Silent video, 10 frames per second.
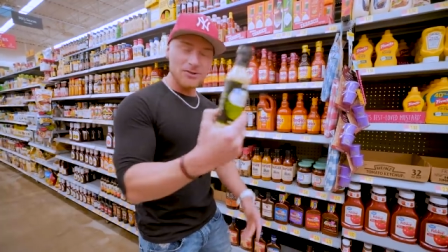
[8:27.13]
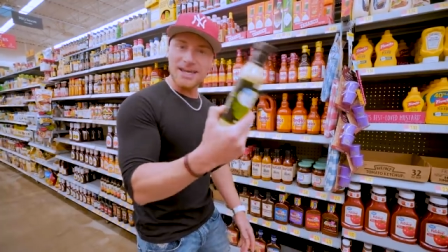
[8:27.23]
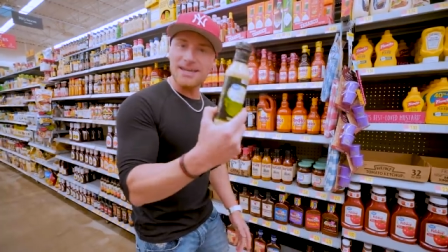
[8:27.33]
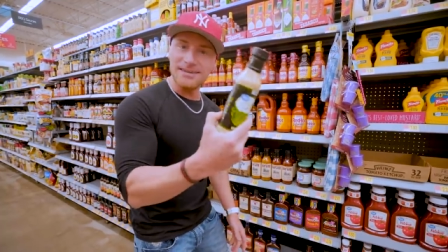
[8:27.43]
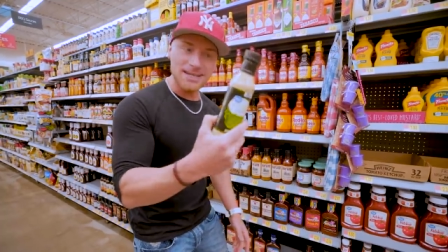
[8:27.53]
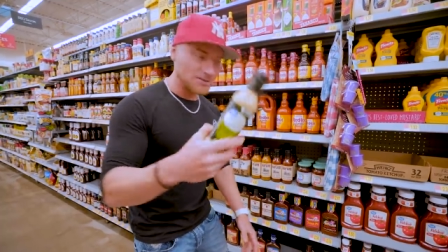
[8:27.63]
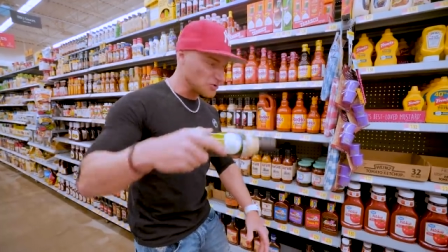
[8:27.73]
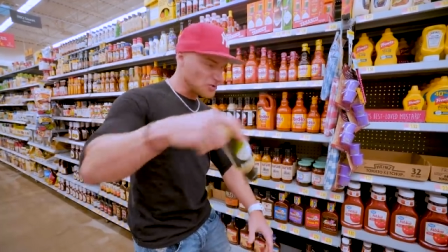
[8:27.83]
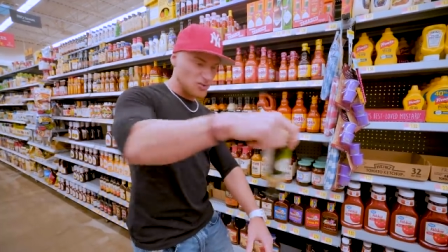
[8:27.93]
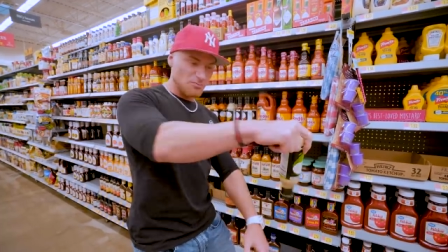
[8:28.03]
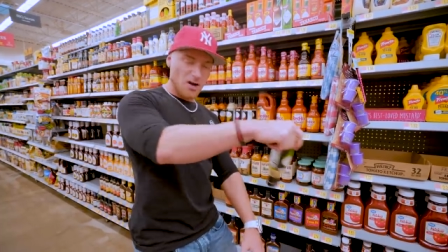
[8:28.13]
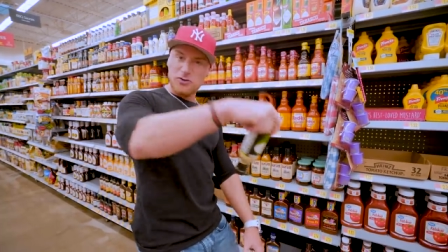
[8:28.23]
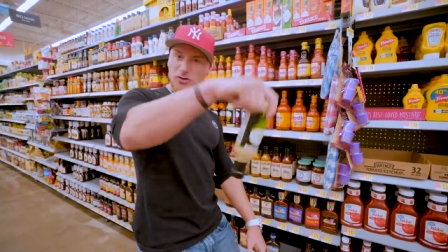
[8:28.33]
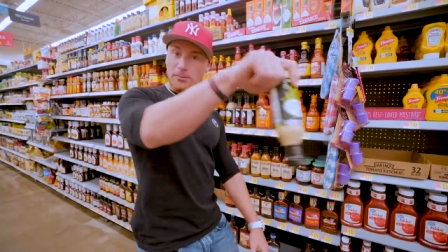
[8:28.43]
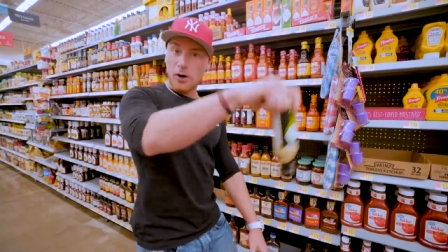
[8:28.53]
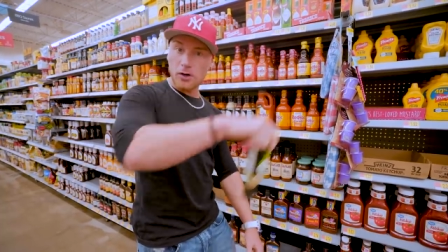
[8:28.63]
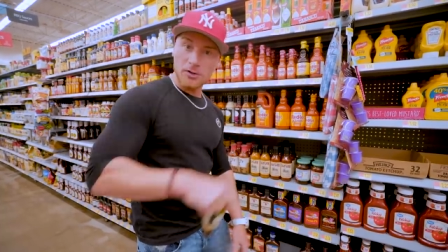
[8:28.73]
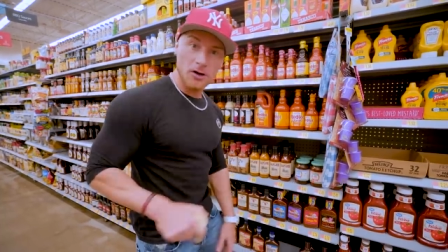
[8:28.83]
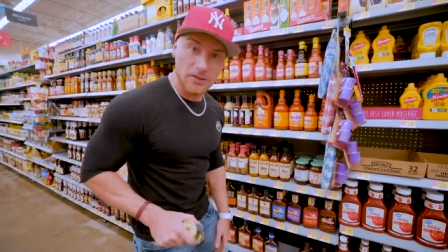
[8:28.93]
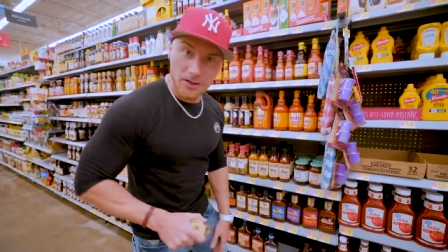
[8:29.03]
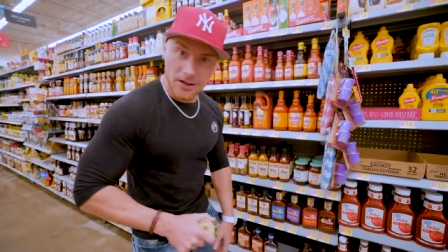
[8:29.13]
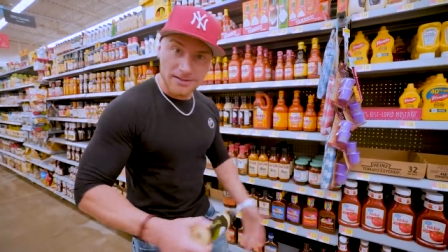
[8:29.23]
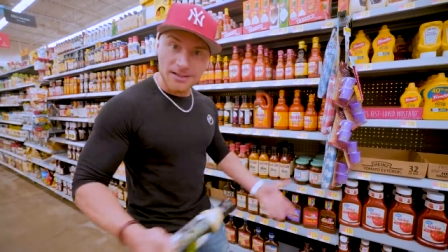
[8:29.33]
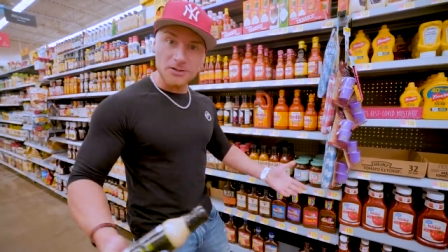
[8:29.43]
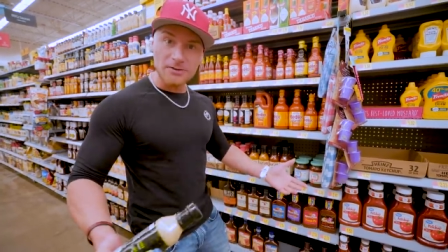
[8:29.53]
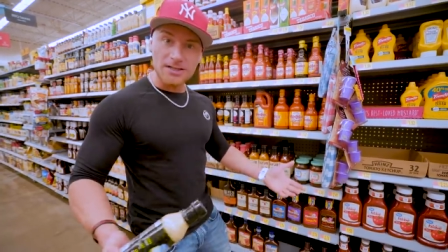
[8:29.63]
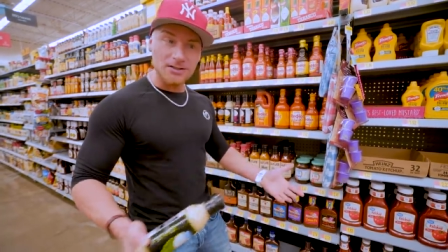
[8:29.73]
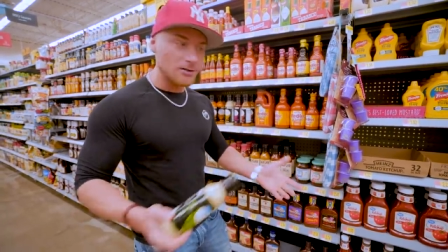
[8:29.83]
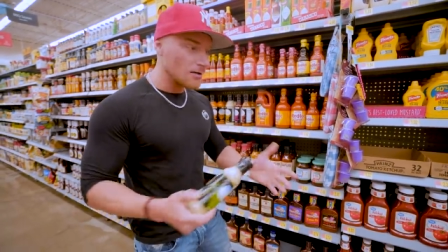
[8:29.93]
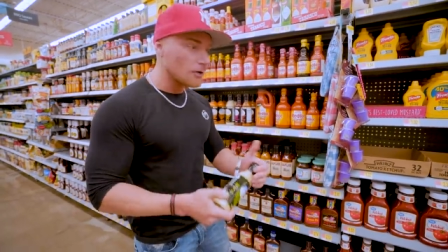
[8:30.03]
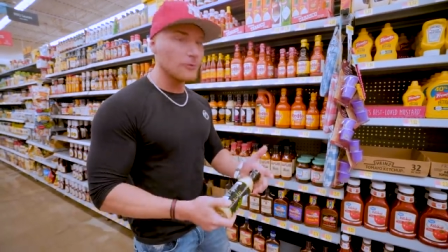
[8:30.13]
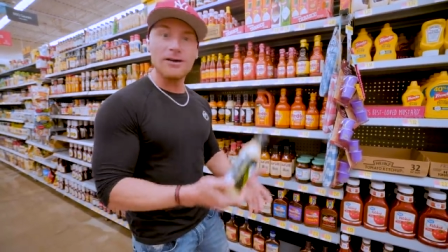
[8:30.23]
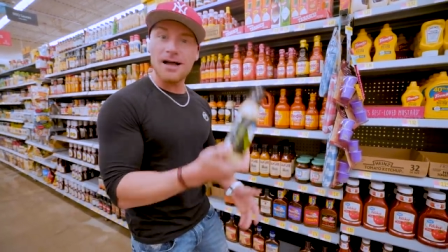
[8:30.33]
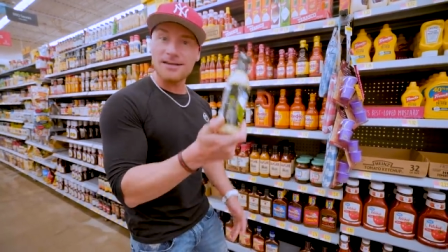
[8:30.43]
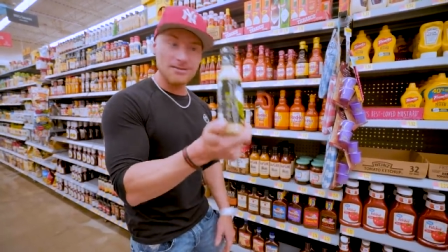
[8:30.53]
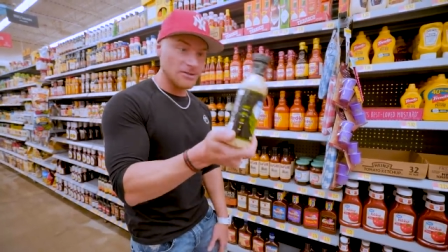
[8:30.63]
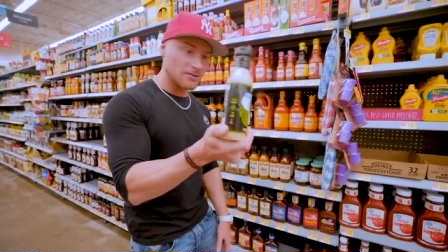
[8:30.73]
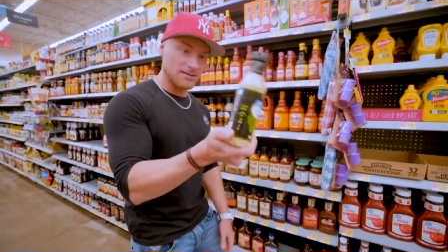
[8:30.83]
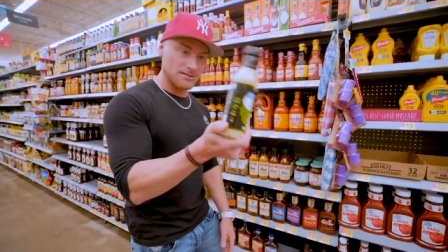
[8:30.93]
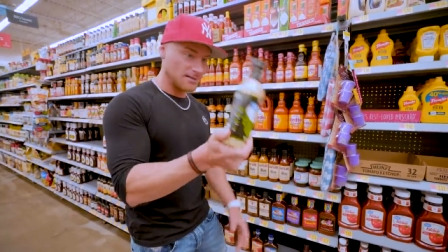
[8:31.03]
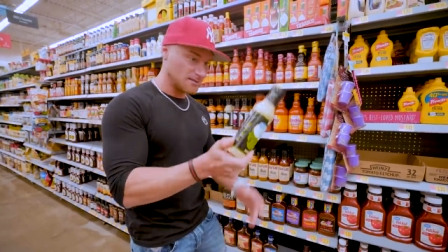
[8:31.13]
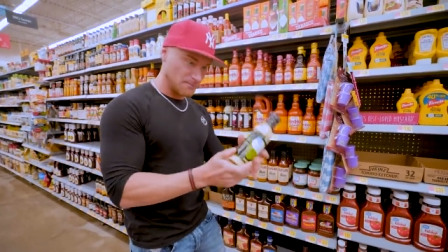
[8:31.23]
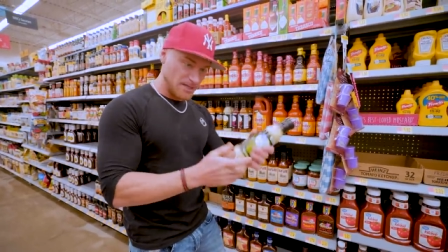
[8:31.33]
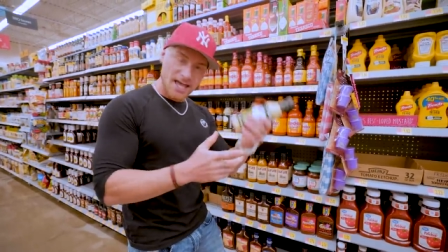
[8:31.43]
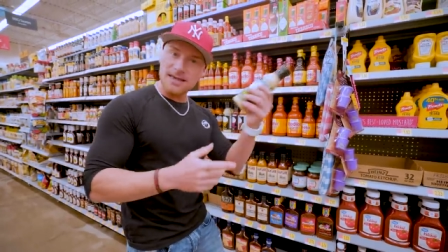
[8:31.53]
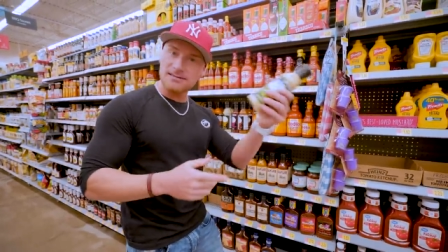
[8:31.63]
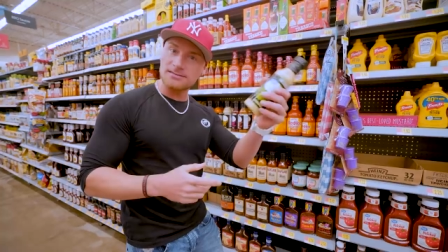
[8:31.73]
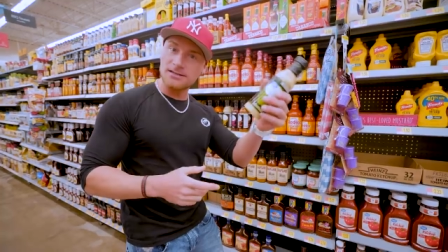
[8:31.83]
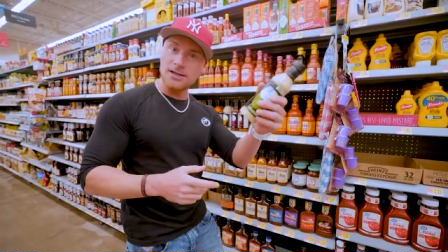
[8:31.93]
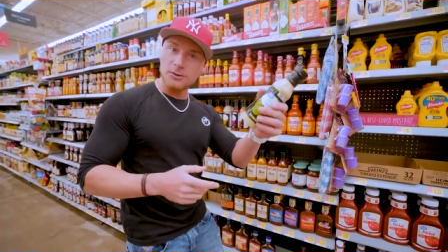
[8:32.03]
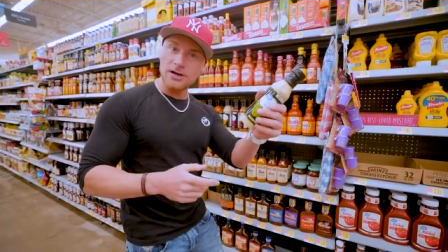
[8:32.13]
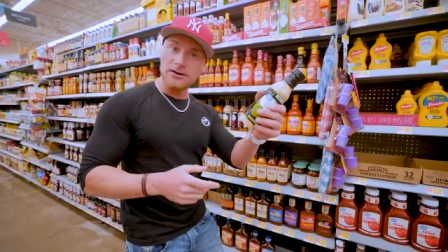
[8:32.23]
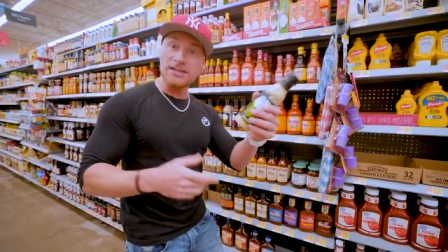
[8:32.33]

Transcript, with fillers: They're getting this, they're smothering parm garlic on it and think they're eating good, not realizing that you're just, this is BS right here.